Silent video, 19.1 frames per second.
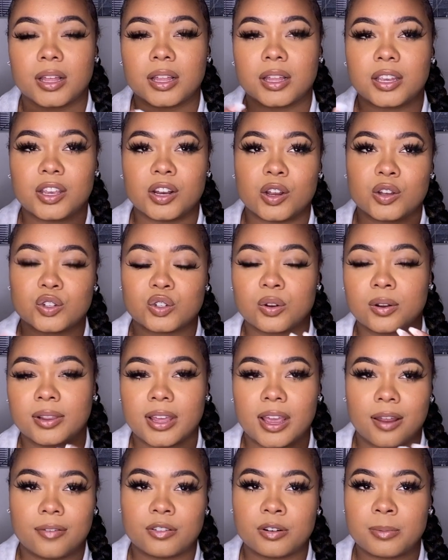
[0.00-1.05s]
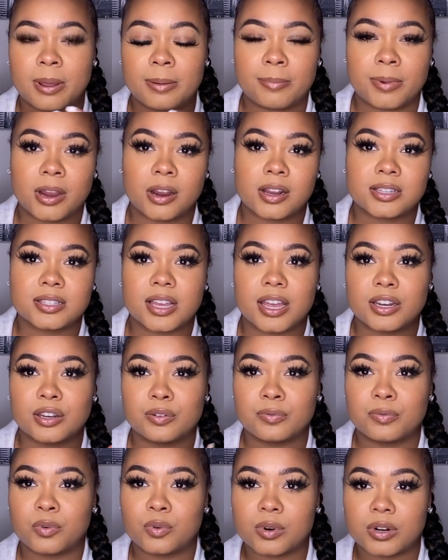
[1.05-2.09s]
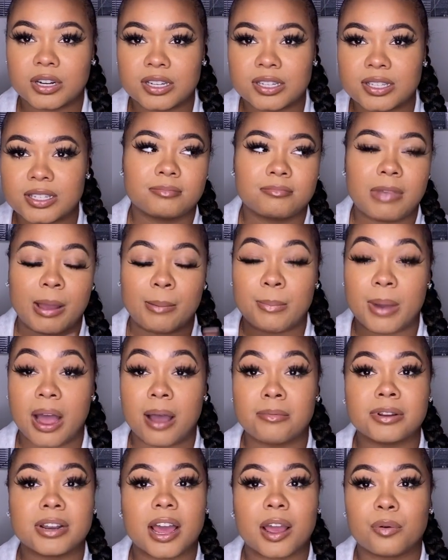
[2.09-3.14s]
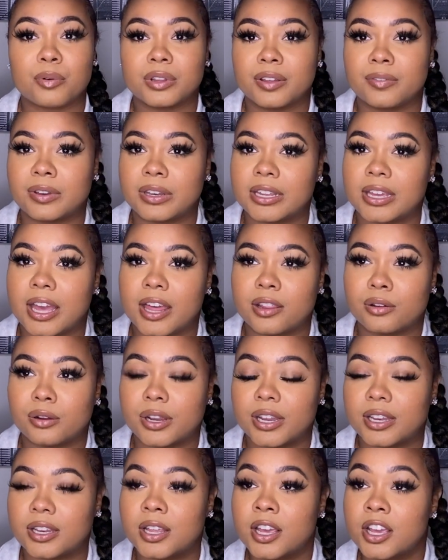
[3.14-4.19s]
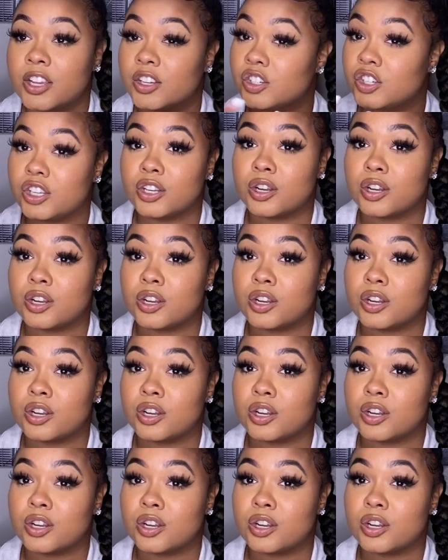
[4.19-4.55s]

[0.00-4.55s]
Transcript: you know, shortly after my parents had divorced, my mom and I were living together, and she